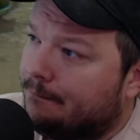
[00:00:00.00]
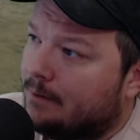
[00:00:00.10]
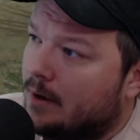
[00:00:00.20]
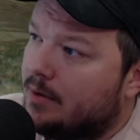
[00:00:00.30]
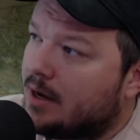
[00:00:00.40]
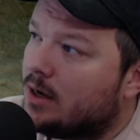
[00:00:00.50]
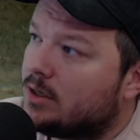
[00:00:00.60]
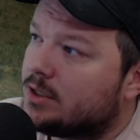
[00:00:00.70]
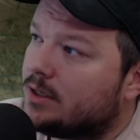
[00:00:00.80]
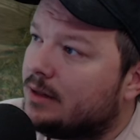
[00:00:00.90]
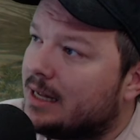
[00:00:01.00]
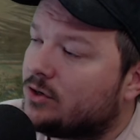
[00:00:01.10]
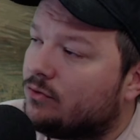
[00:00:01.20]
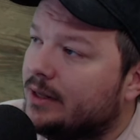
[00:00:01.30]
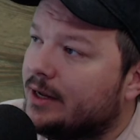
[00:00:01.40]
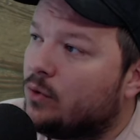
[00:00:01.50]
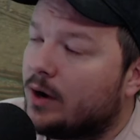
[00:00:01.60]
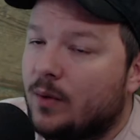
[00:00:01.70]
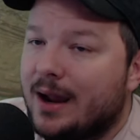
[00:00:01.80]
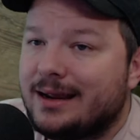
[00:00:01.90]
because that's a really
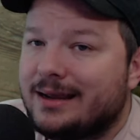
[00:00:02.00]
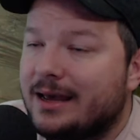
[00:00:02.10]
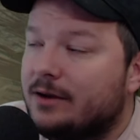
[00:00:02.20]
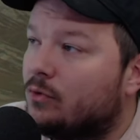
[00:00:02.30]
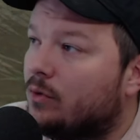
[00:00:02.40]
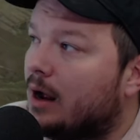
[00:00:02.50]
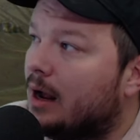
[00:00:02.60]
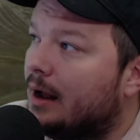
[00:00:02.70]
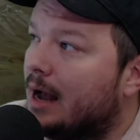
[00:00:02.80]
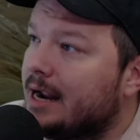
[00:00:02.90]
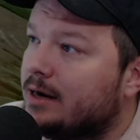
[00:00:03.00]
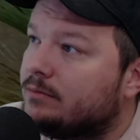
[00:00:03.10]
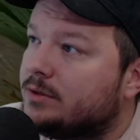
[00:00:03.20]
quick way to get items